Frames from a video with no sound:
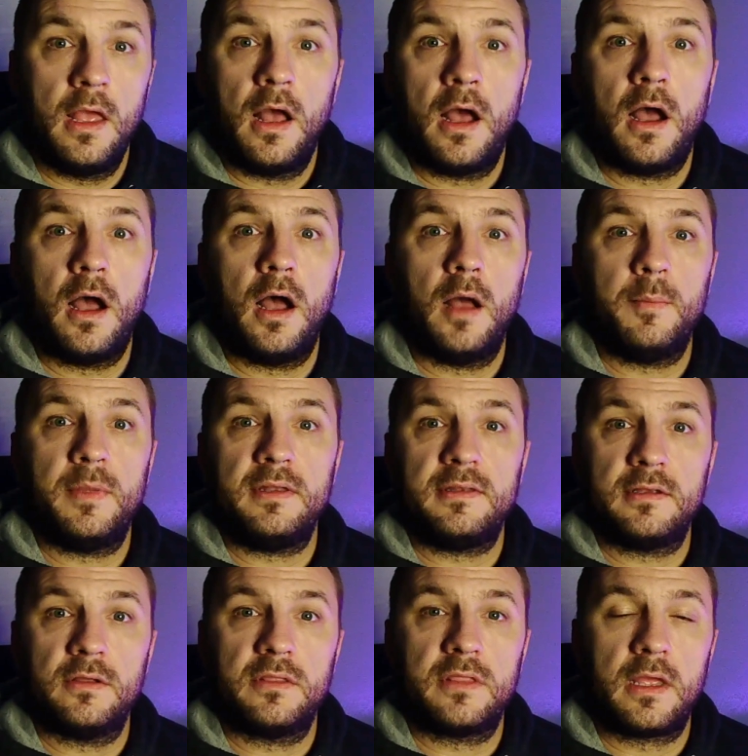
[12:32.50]
Um,
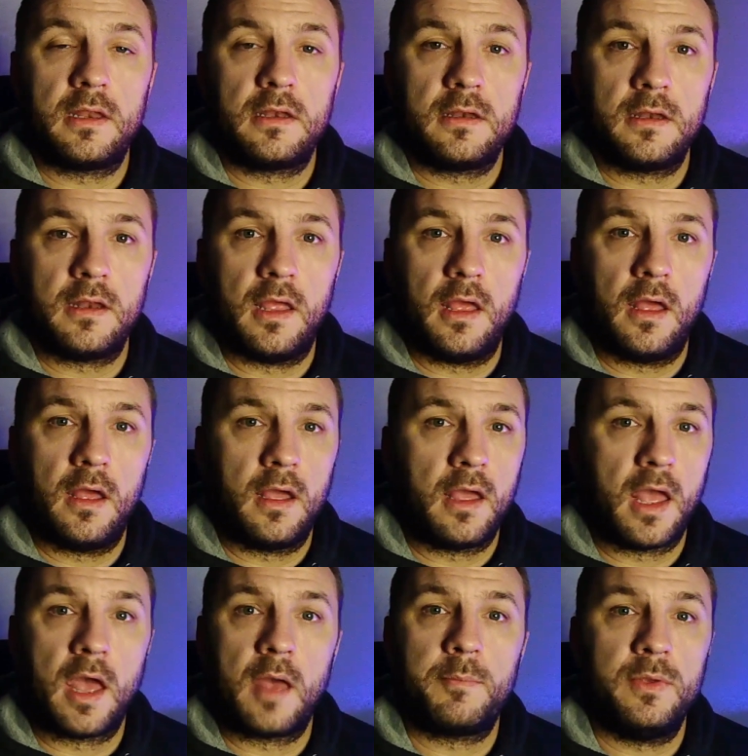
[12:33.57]
until then, uh,
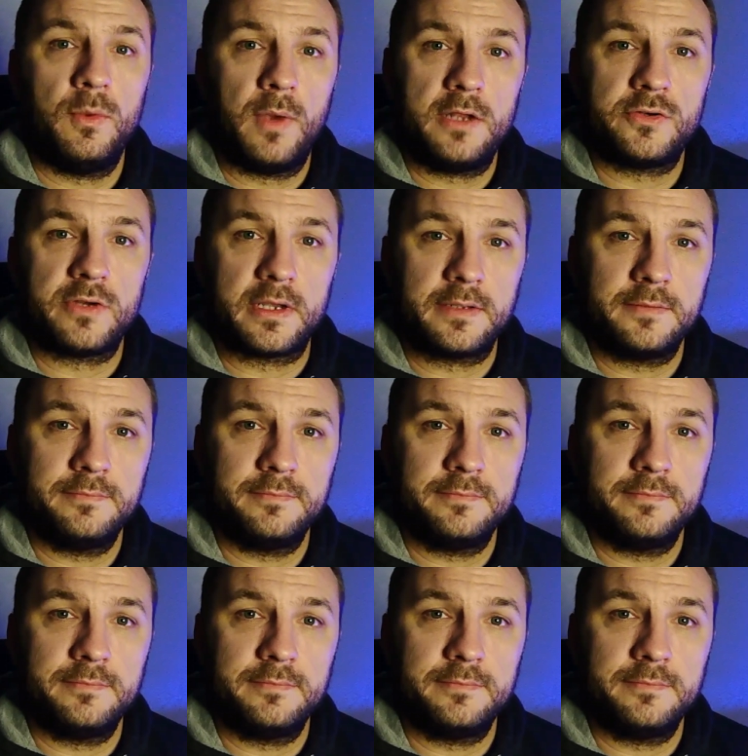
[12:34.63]
happy wagering.